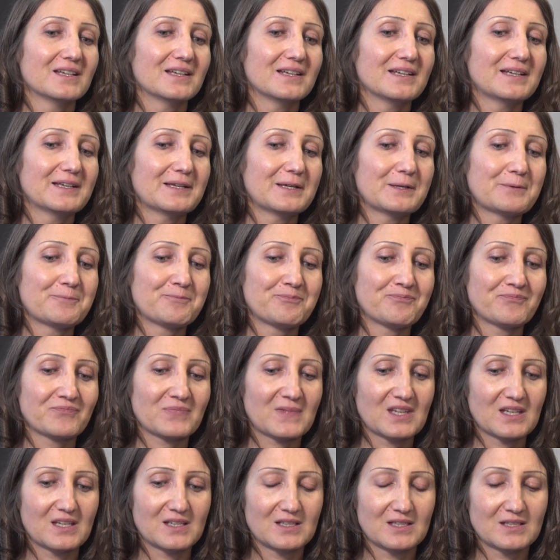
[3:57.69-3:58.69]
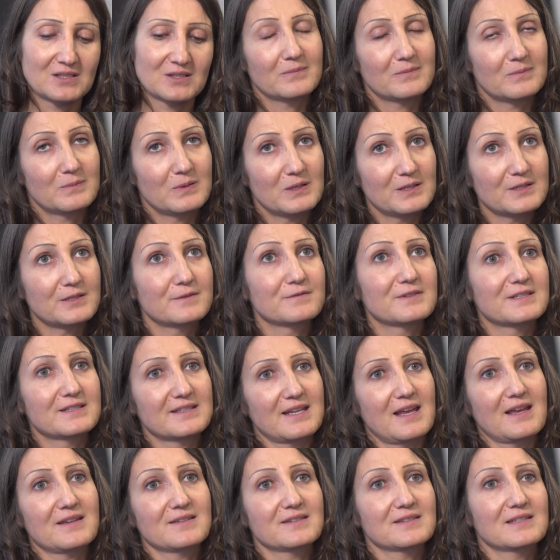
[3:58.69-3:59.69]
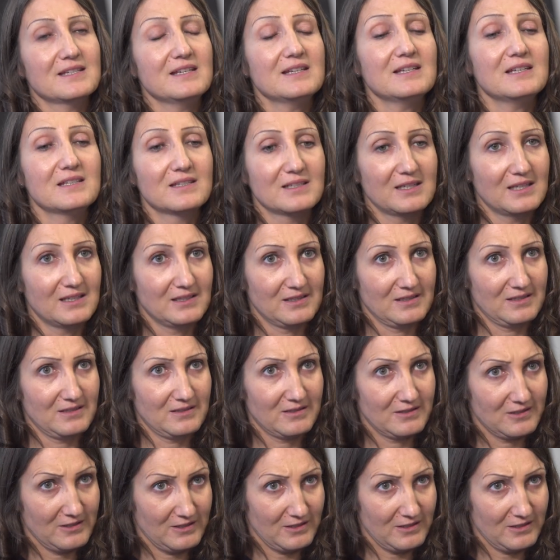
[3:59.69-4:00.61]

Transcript: Um, and part of the testing in, in